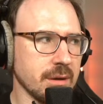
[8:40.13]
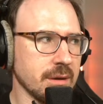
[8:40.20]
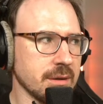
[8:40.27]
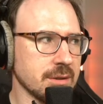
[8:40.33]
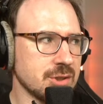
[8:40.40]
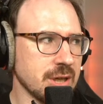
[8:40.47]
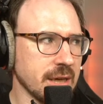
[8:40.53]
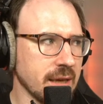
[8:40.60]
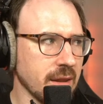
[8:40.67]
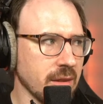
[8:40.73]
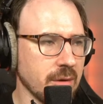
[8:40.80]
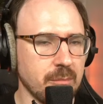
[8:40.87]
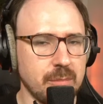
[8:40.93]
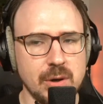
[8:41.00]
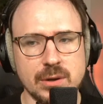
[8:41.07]
checking the
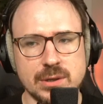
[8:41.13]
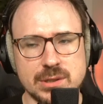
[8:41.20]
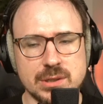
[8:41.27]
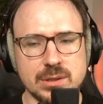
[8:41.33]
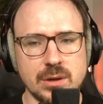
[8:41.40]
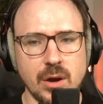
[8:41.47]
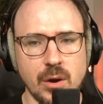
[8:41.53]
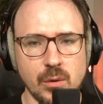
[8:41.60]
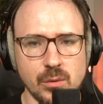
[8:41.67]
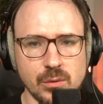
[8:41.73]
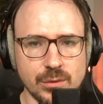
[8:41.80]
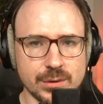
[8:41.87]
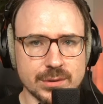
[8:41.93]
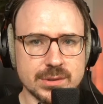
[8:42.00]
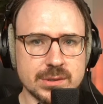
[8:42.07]
plot
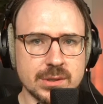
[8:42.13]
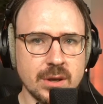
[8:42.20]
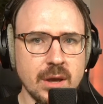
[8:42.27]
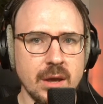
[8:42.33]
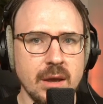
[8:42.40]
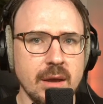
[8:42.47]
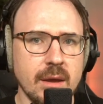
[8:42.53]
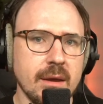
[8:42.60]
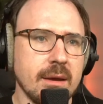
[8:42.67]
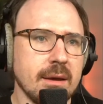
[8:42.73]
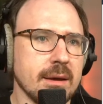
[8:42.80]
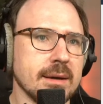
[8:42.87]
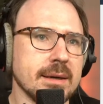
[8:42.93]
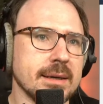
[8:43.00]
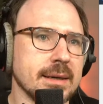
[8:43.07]
holes,
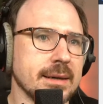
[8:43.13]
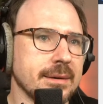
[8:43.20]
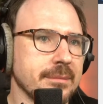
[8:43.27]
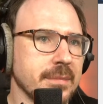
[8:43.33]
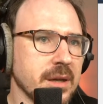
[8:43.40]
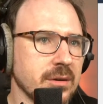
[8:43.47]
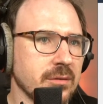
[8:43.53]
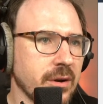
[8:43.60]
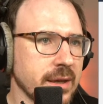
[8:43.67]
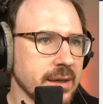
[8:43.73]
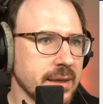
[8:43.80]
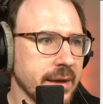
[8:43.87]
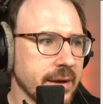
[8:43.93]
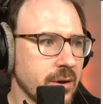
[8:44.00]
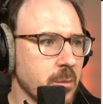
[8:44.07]
and
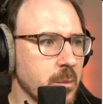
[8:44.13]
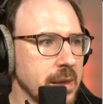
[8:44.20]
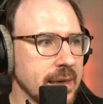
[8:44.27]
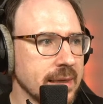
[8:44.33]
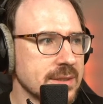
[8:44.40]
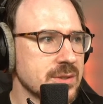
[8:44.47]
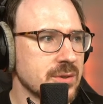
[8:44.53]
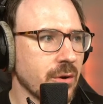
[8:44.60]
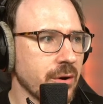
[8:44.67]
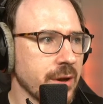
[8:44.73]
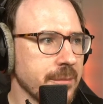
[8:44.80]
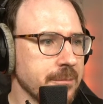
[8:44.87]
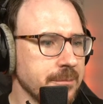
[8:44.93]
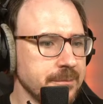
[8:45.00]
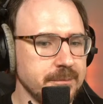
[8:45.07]
writing a compelling story.
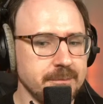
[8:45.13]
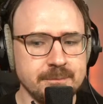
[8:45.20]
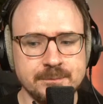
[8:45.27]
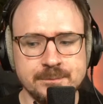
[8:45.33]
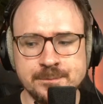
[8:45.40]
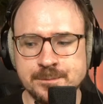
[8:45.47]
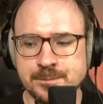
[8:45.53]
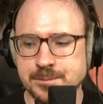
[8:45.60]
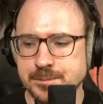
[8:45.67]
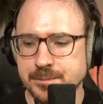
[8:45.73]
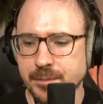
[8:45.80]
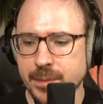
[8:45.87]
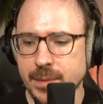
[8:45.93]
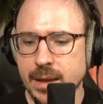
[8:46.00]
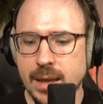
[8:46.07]
In
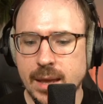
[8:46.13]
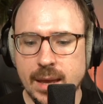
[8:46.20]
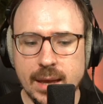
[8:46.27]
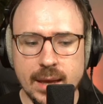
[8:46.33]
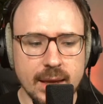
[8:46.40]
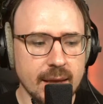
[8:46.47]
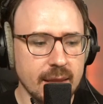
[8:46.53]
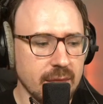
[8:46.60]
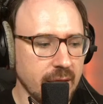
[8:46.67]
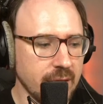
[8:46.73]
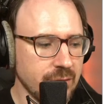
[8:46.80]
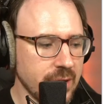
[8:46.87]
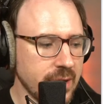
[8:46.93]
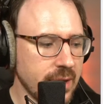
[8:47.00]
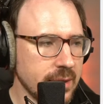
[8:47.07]
that
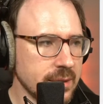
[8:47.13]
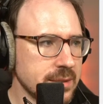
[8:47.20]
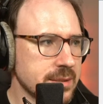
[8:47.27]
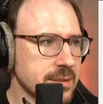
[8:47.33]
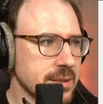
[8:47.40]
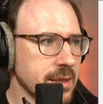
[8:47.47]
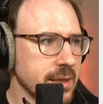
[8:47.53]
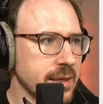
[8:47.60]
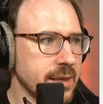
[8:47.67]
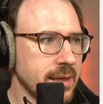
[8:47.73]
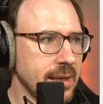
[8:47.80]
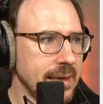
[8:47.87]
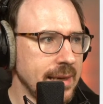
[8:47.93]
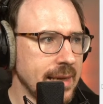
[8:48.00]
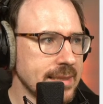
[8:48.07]
regard,
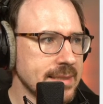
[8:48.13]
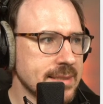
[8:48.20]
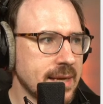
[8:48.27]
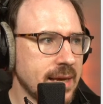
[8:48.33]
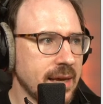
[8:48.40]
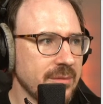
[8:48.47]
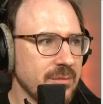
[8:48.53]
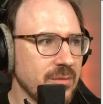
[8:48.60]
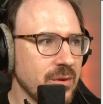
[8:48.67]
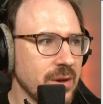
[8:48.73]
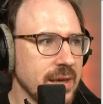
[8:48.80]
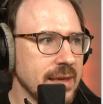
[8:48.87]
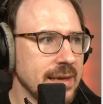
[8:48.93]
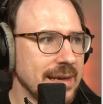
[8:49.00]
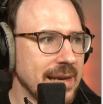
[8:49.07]
last time
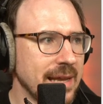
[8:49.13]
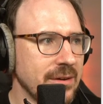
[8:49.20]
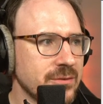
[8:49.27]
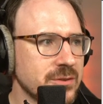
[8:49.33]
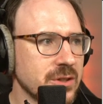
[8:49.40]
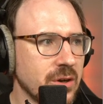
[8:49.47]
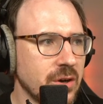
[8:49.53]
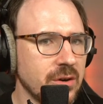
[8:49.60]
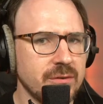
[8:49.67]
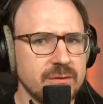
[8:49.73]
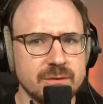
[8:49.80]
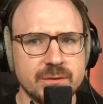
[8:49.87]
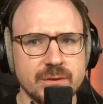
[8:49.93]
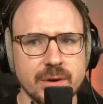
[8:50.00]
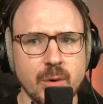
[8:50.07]
we left
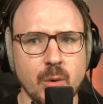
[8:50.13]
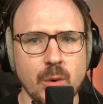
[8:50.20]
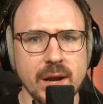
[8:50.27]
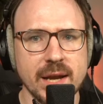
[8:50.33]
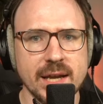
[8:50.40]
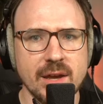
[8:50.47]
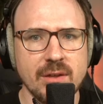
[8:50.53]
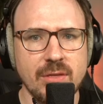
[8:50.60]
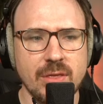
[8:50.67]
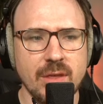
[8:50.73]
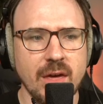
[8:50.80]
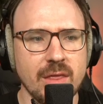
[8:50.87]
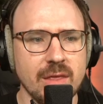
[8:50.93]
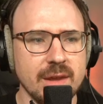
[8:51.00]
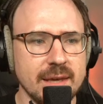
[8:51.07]
off with
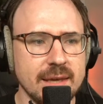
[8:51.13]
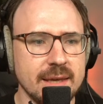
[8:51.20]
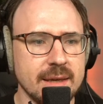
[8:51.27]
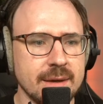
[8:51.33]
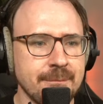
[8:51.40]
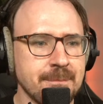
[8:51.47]
the